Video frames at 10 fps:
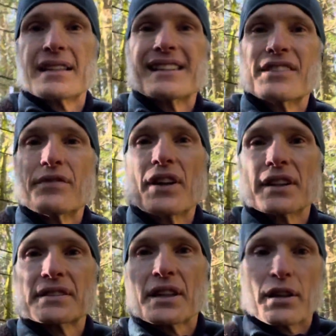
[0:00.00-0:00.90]

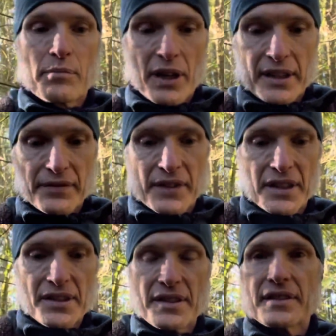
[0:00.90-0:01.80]
involuntary body
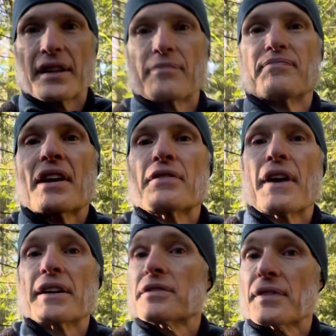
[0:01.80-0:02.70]
functions, and
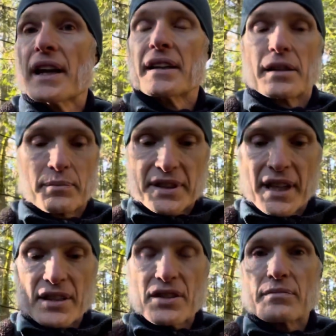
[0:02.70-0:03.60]
fight or flight, our
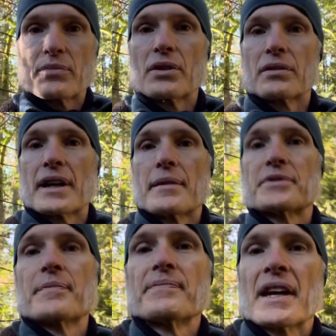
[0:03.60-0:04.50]
protection
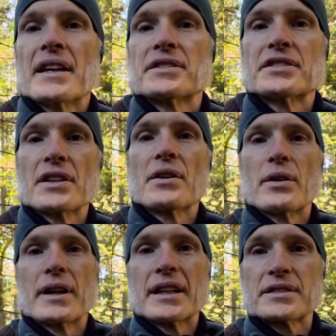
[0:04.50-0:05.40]
programs. And
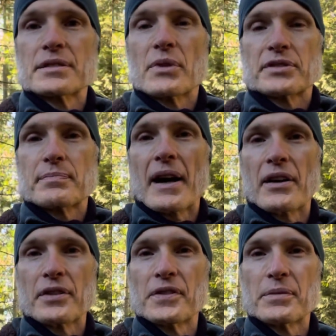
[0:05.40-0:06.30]
so it's the most
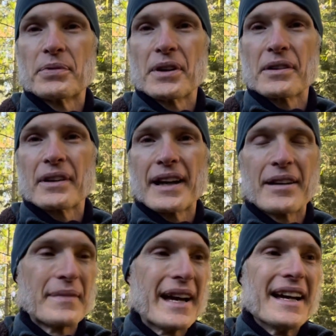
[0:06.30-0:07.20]
powerful
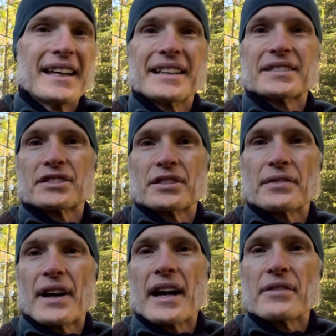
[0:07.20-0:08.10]
program is
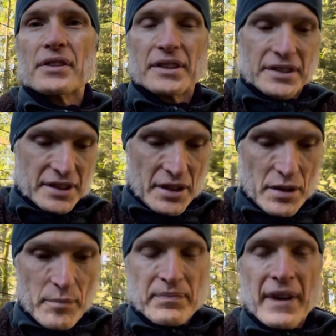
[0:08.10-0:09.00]
survival.
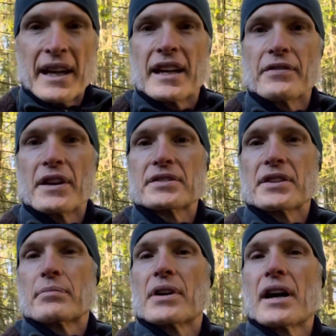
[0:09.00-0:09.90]
So if our
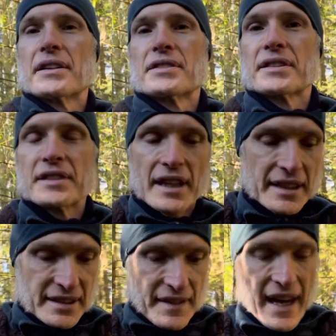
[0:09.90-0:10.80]
subconscious
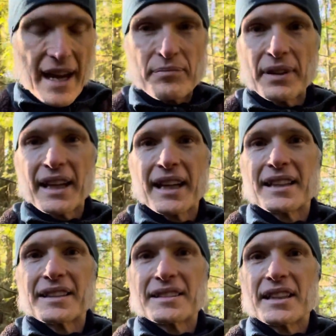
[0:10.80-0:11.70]
thinks that that plane
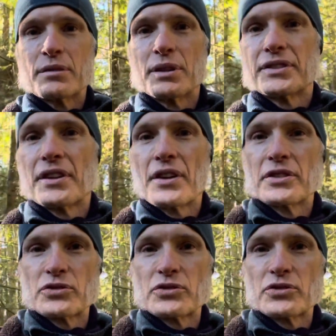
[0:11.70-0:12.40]
is equal to those